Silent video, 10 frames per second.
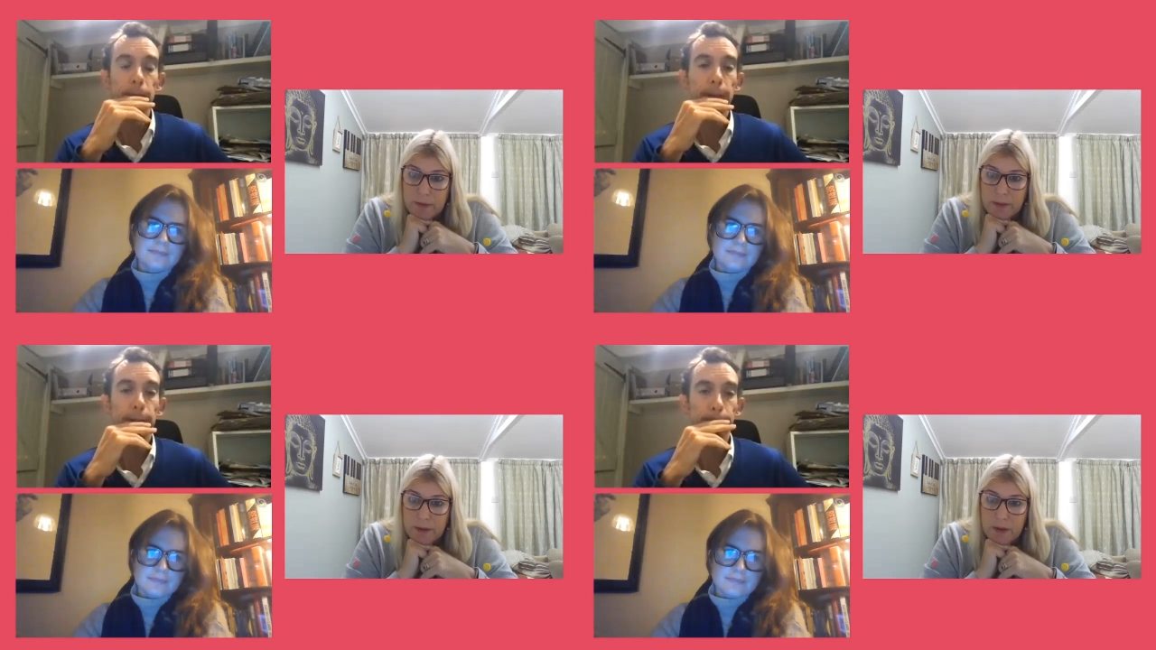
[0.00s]

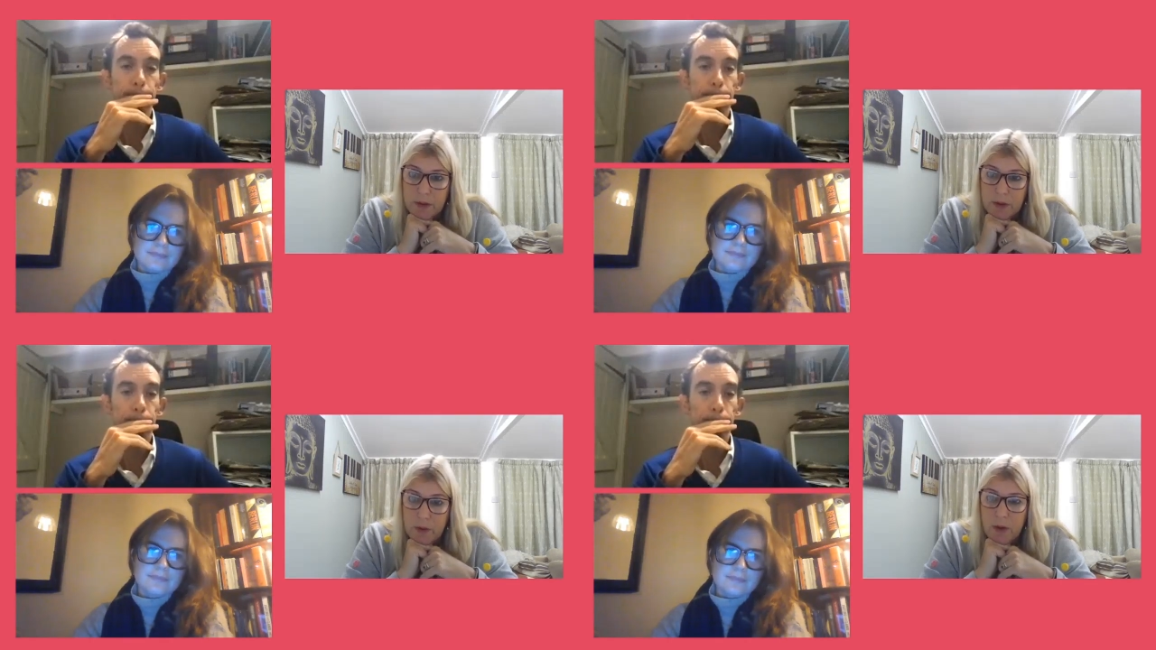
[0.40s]
Speaker 1: Thank you.
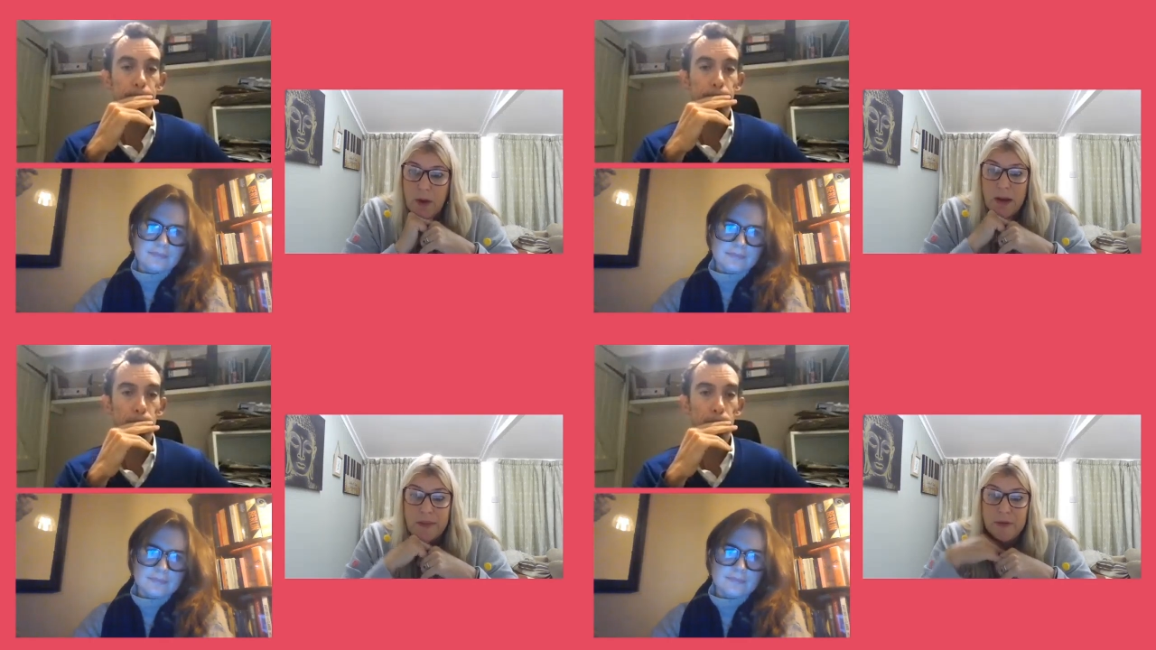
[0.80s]

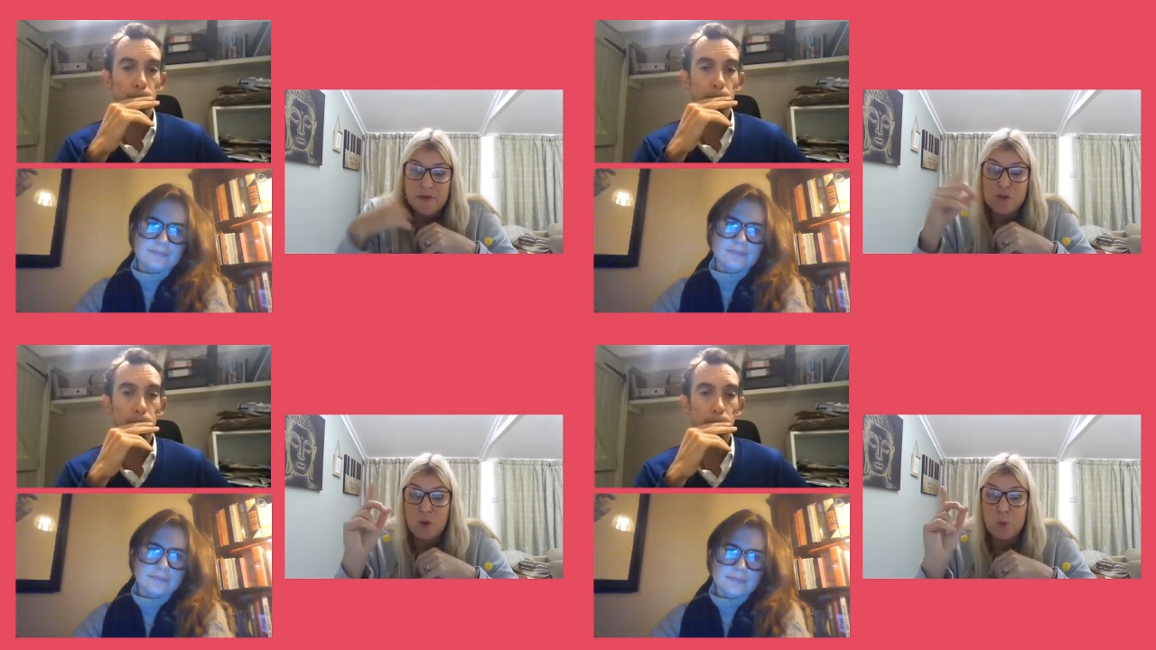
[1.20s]
I think I've just
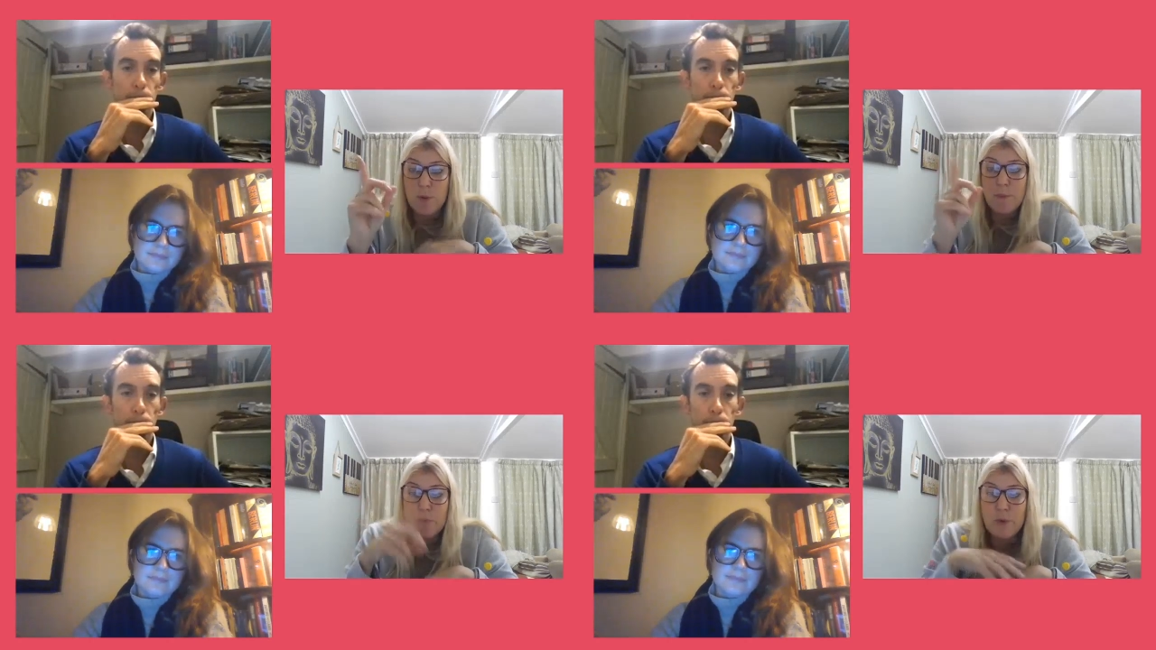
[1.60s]
got one
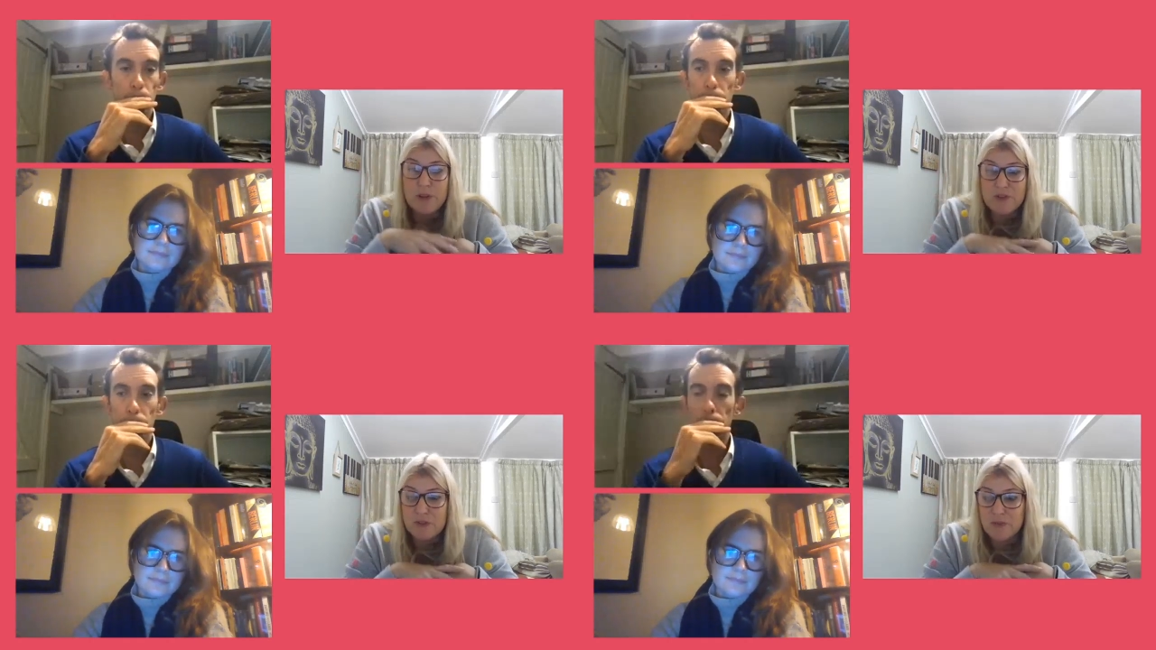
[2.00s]
more
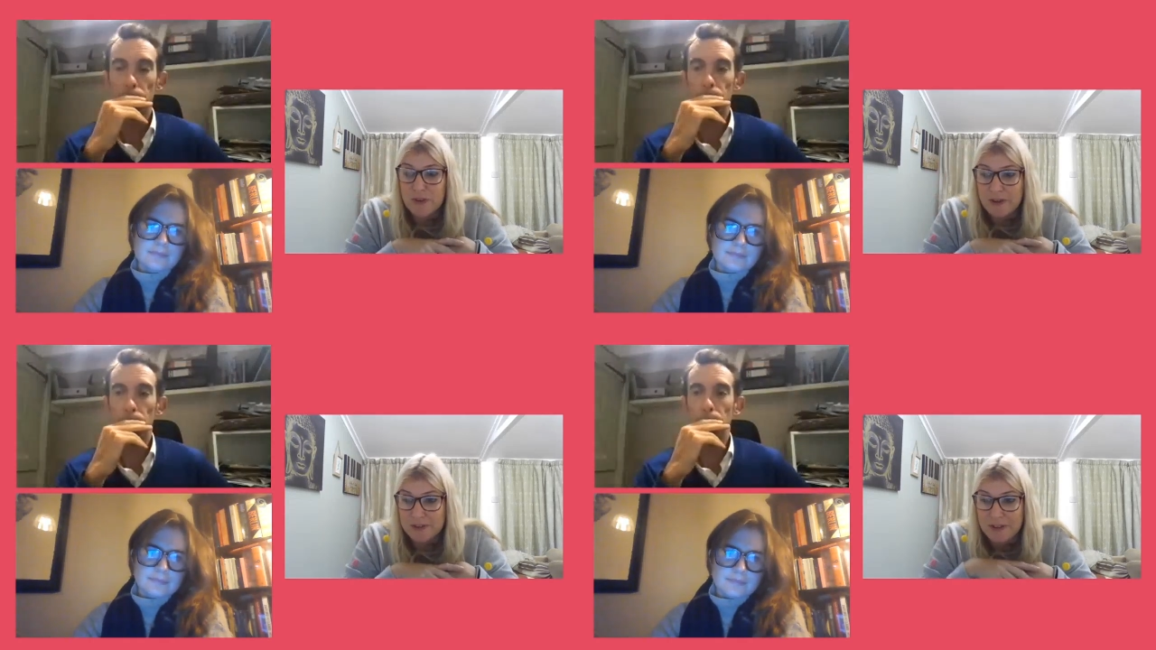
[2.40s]
question for now
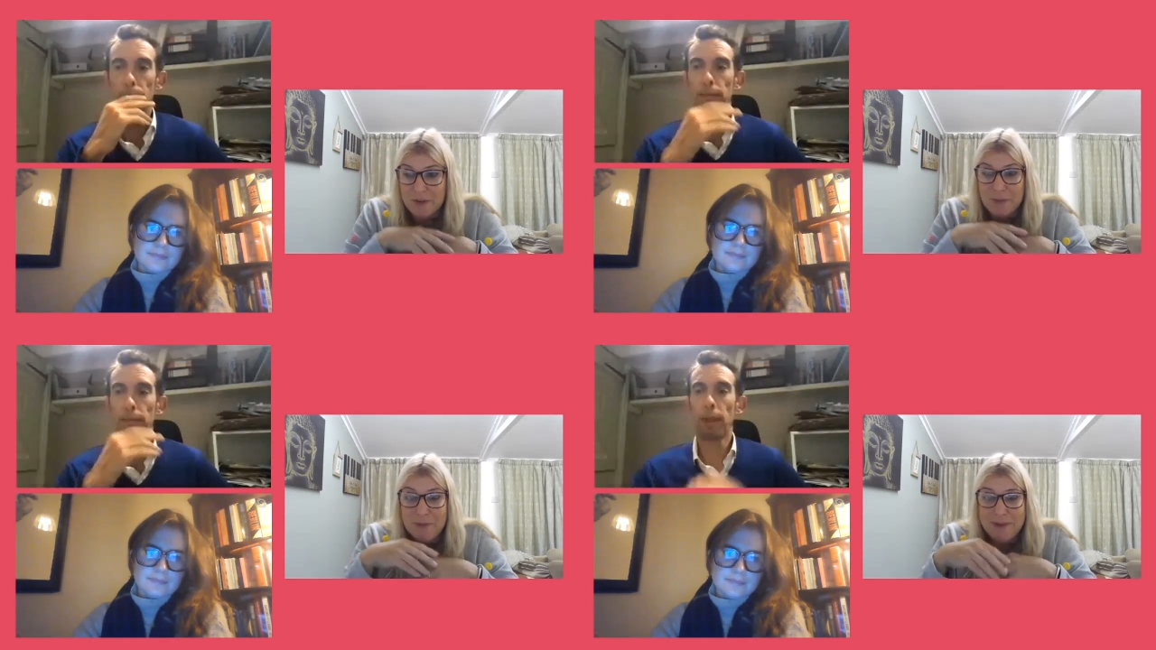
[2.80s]
because I know
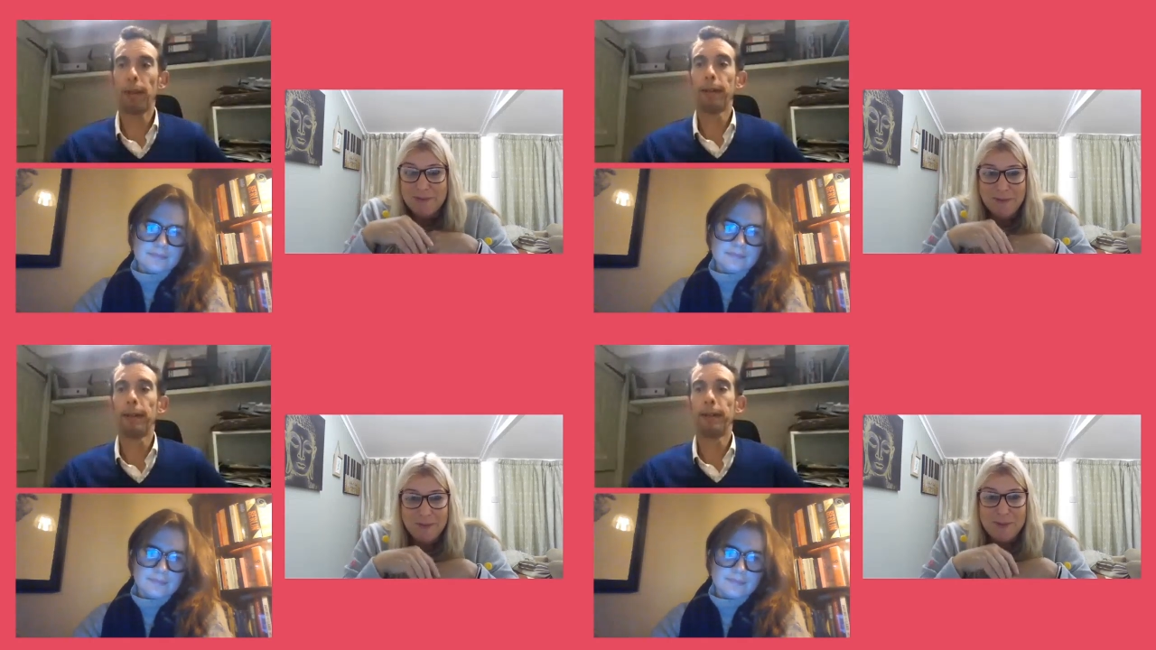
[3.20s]
we've been
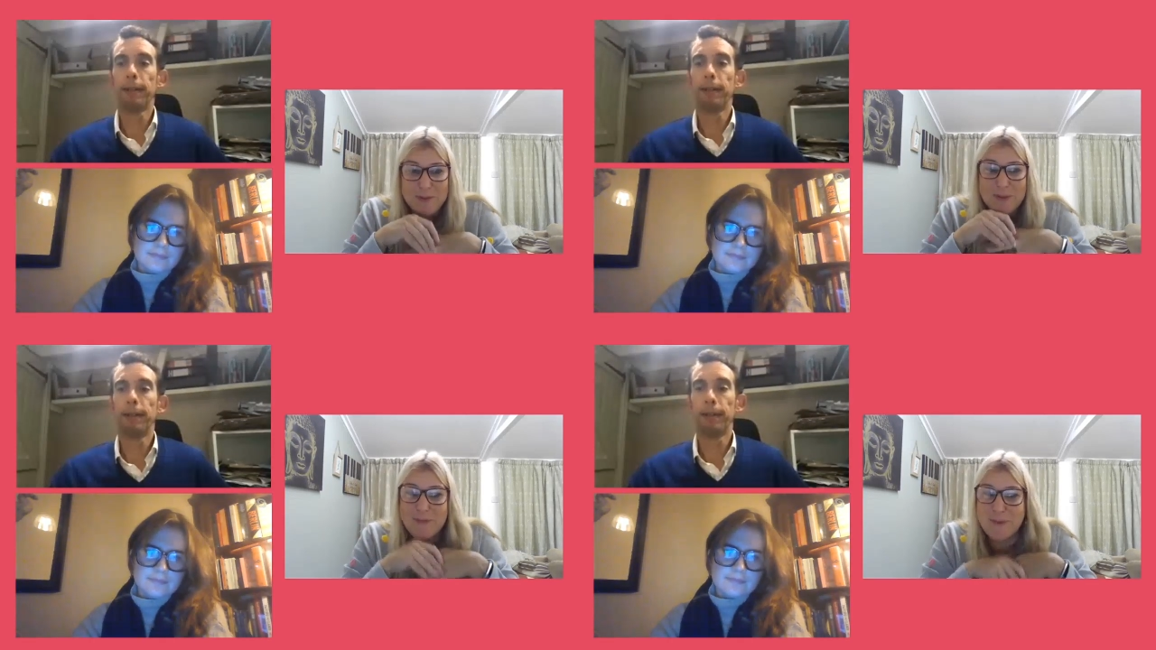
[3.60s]
we've been
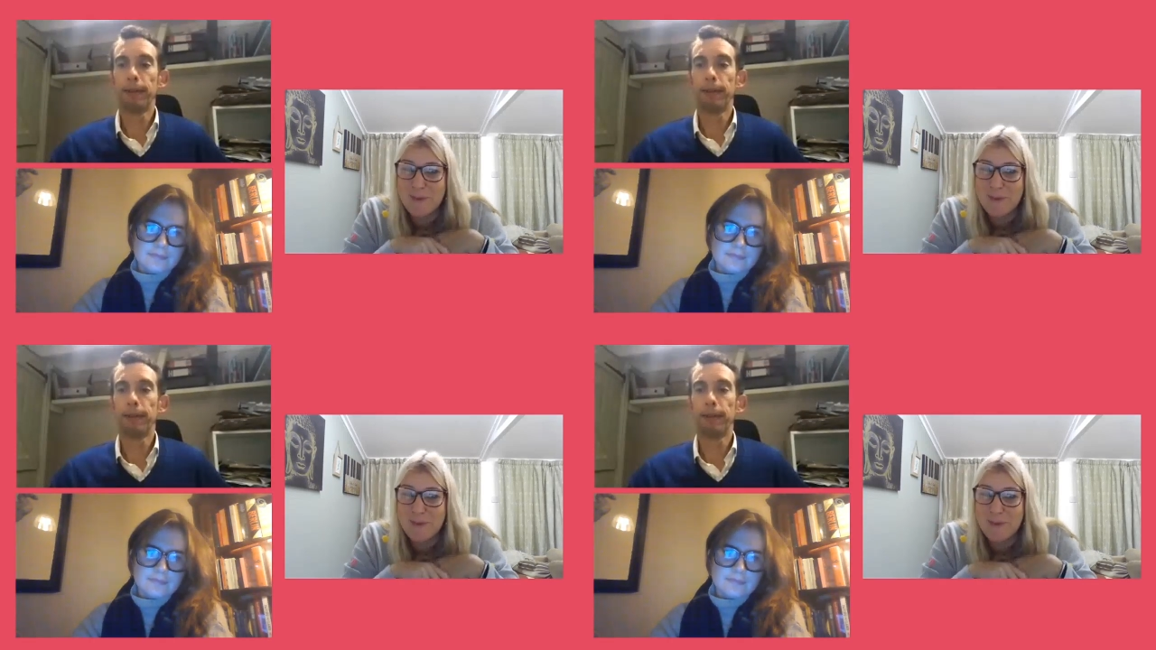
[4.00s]
talking for